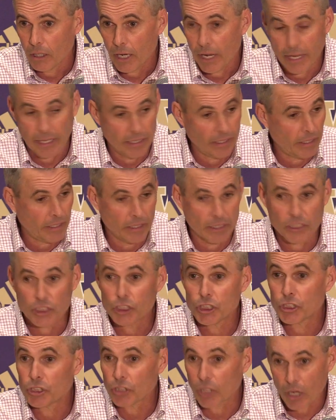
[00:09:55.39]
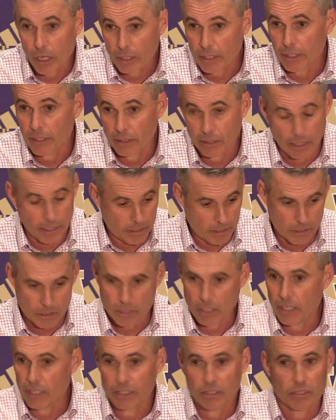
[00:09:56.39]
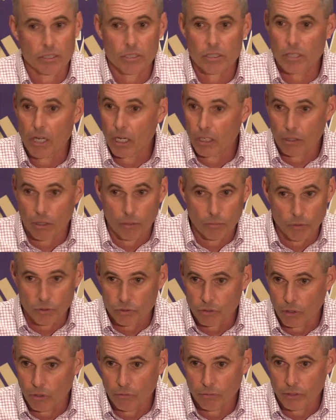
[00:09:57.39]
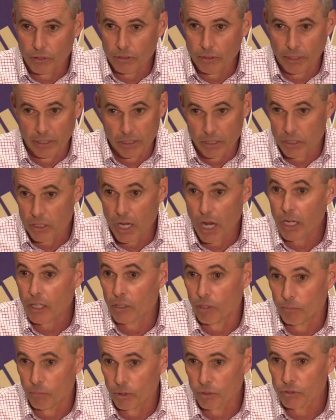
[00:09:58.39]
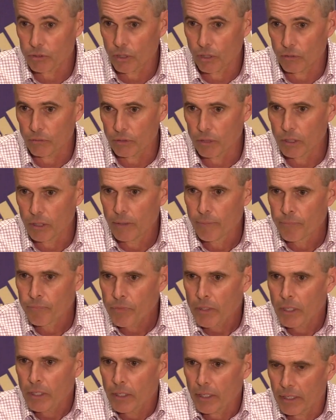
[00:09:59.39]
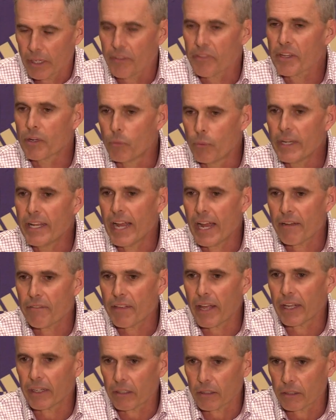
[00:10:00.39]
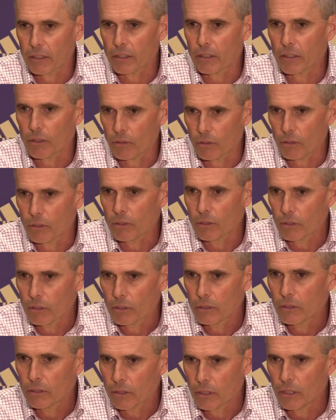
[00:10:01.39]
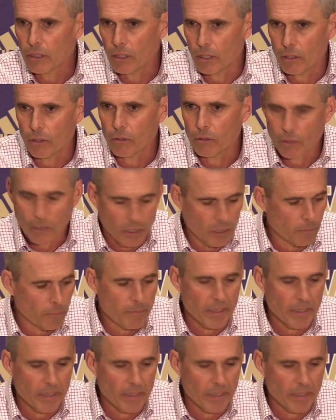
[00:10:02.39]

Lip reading: and it is shocking. Like, it's like, is this not almost over? And it's not almost over. And I think we have that on a little, you know, on a